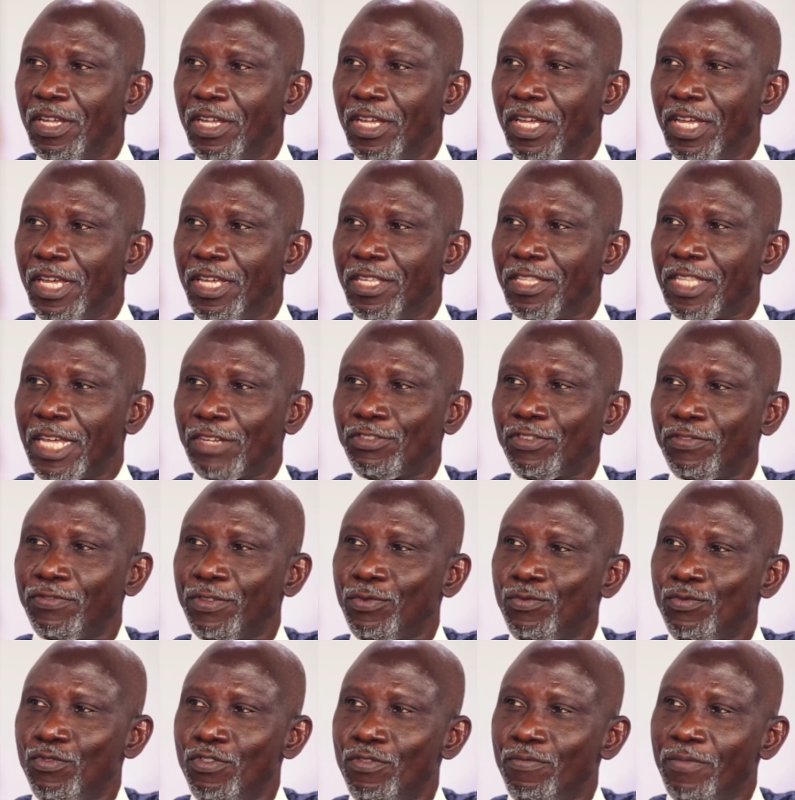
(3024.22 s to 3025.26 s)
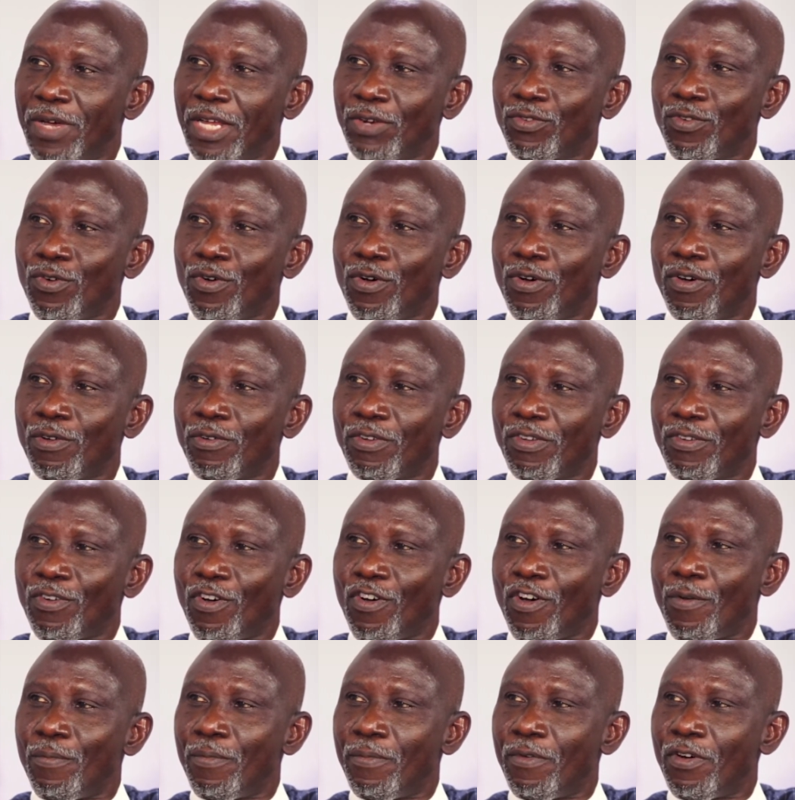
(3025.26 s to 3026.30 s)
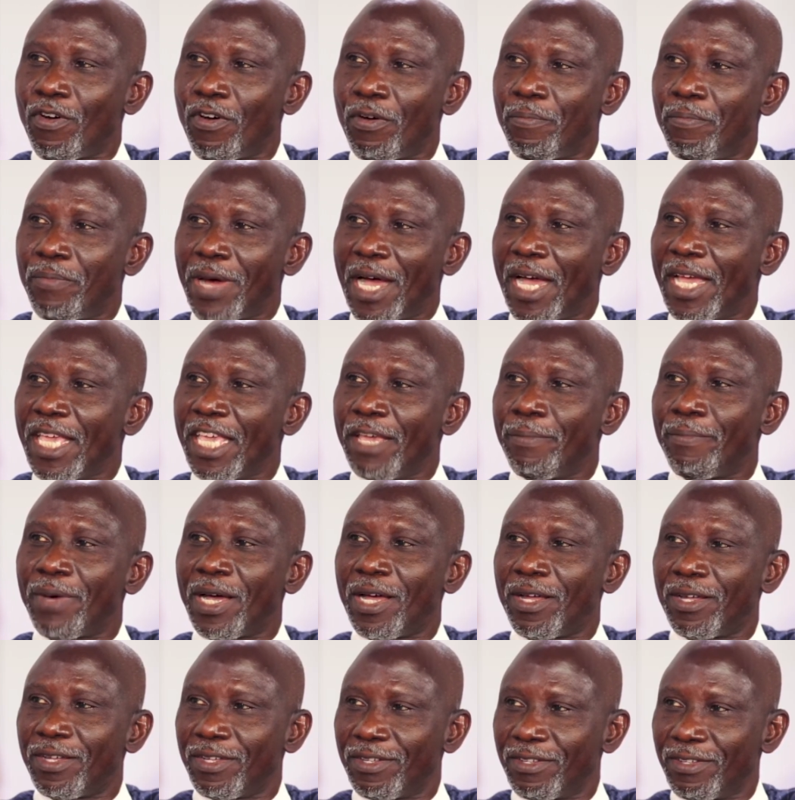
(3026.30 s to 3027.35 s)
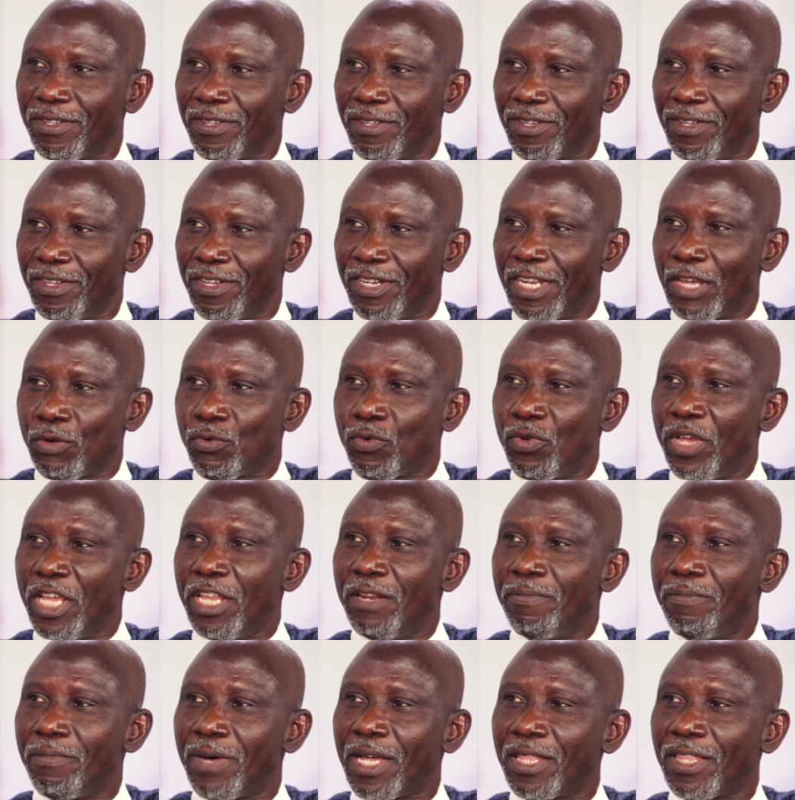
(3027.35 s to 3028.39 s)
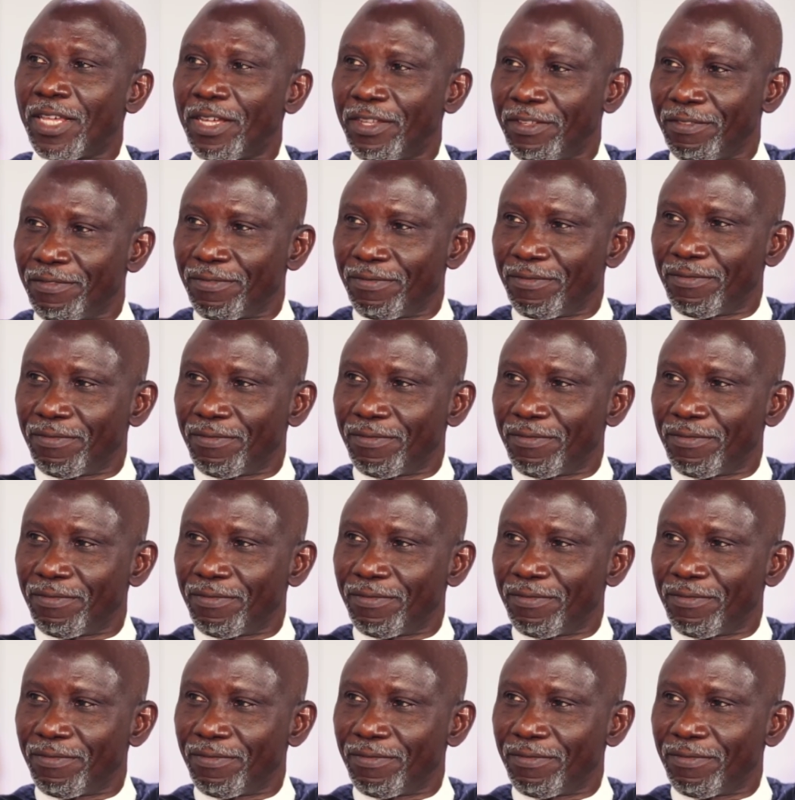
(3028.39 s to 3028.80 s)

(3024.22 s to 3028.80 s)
It's that of the woman called Obahima, the queen mother.